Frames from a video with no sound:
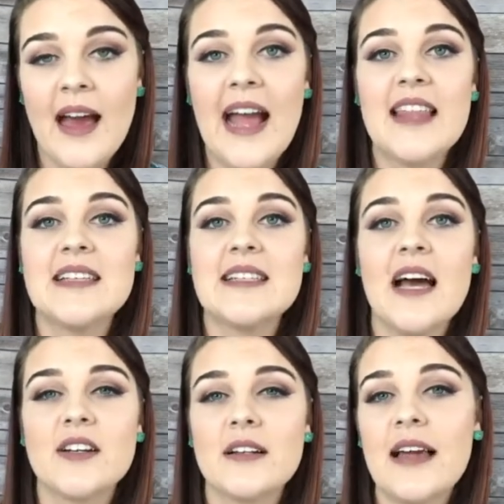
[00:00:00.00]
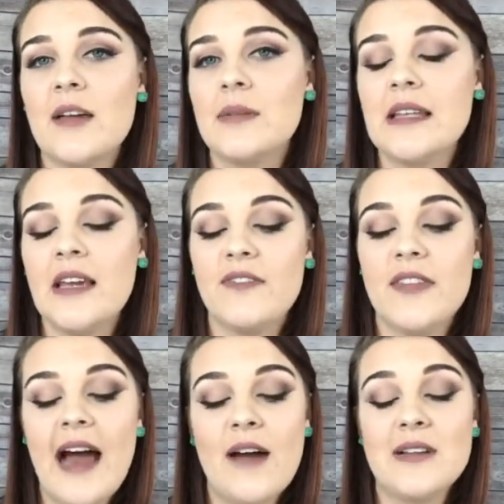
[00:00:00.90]
I had this underlying belief
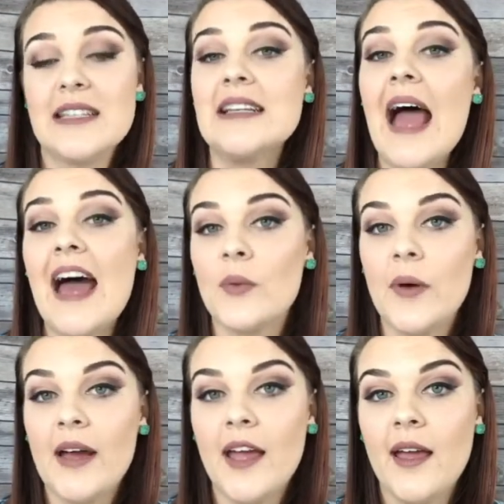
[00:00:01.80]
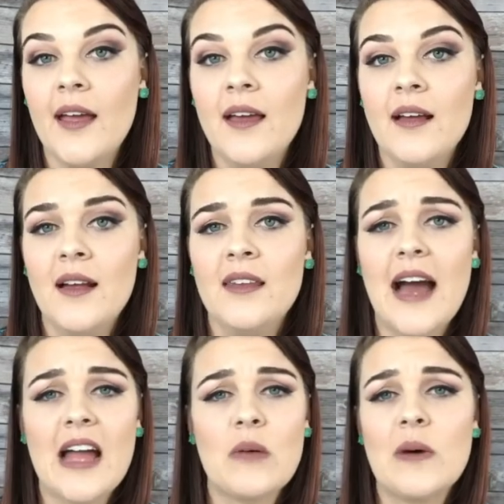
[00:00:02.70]
that I was inadequate,
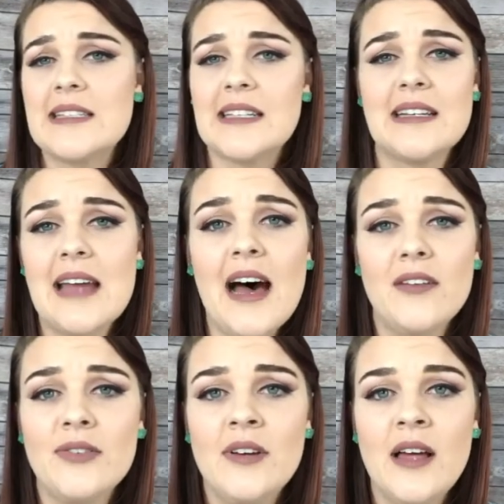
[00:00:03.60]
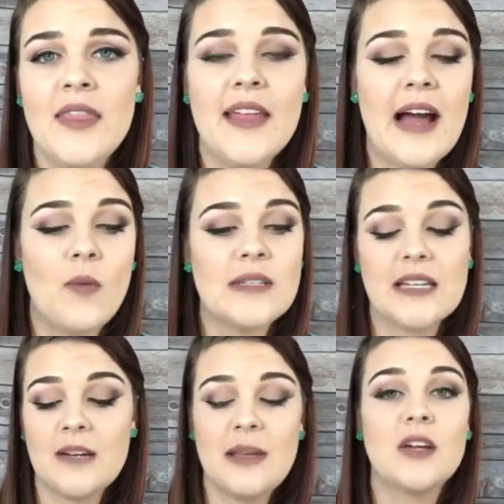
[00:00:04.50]
that I wasn't enough, that I
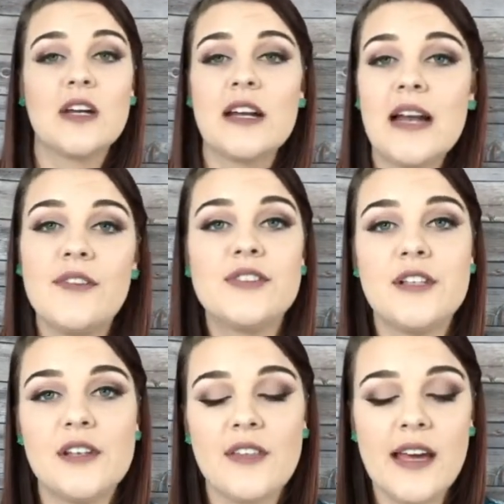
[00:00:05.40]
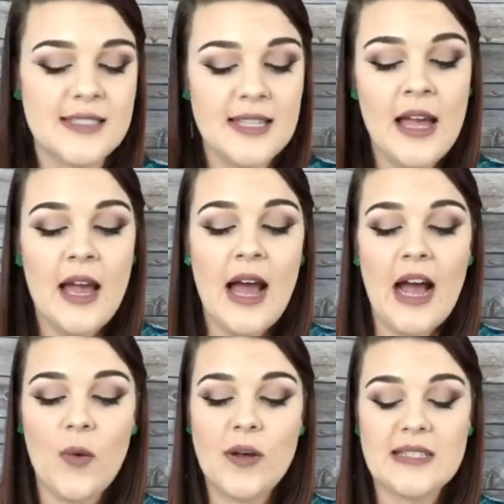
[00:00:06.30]
wasn't going to be good enough to do this.
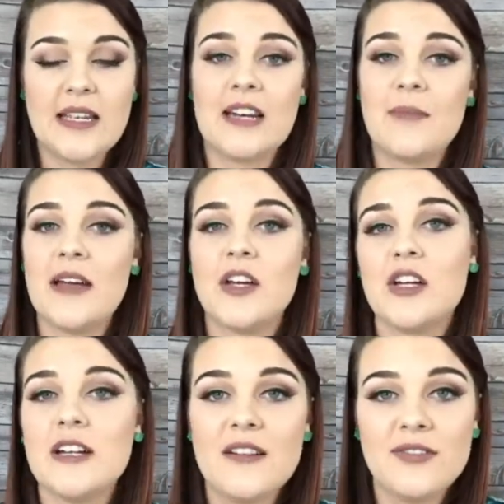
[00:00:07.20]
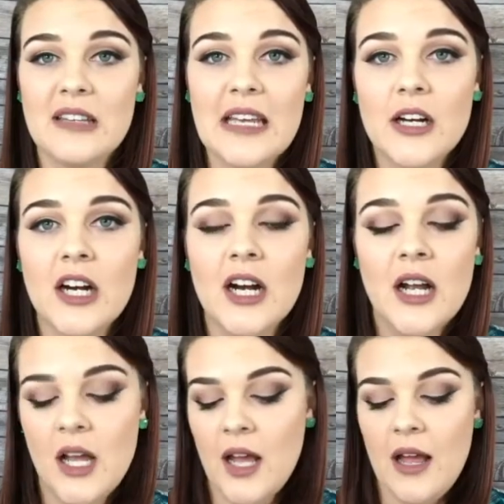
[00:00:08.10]
I wasn't going to be a good enough
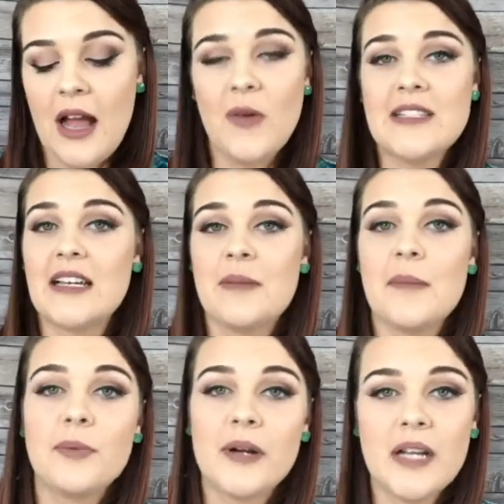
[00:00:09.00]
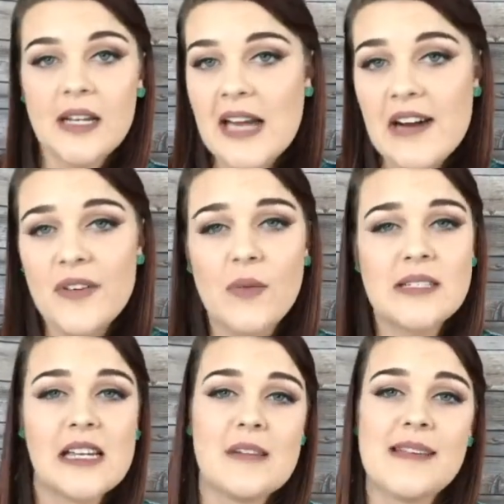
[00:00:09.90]
leader. I wasn't going to be pretty enough. I
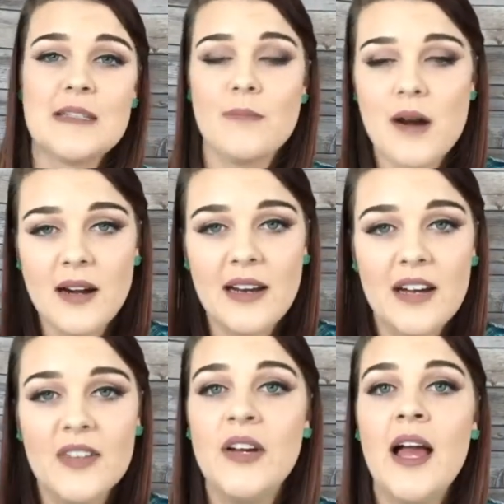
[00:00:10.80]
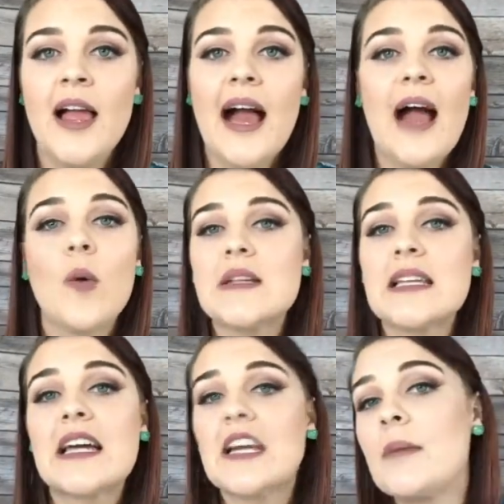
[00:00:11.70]
wasn't going to be smart enough. I
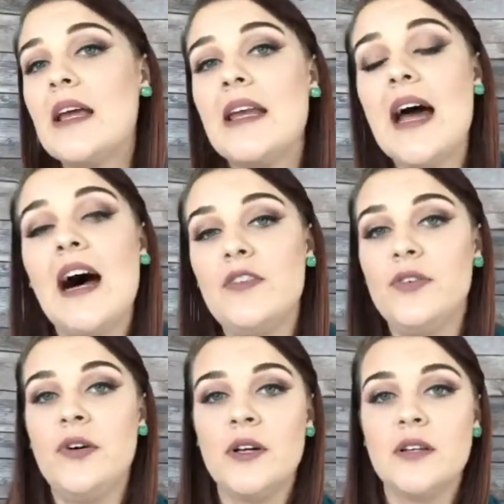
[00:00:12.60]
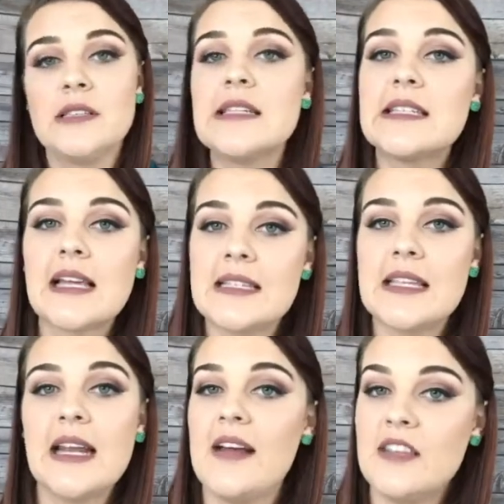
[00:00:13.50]
wasn't going to be enough to
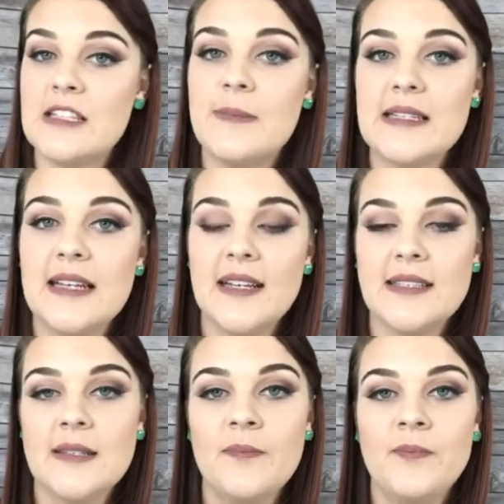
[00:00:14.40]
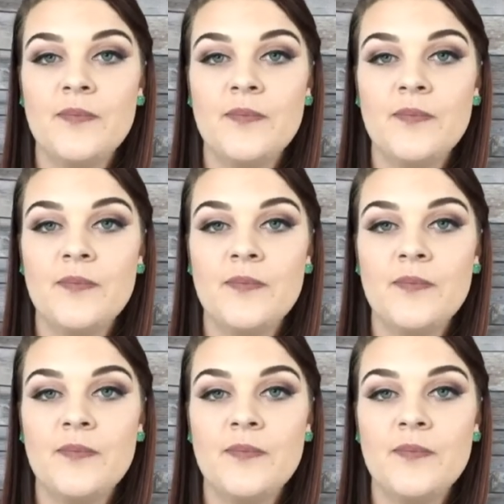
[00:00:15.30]
succeed at this business.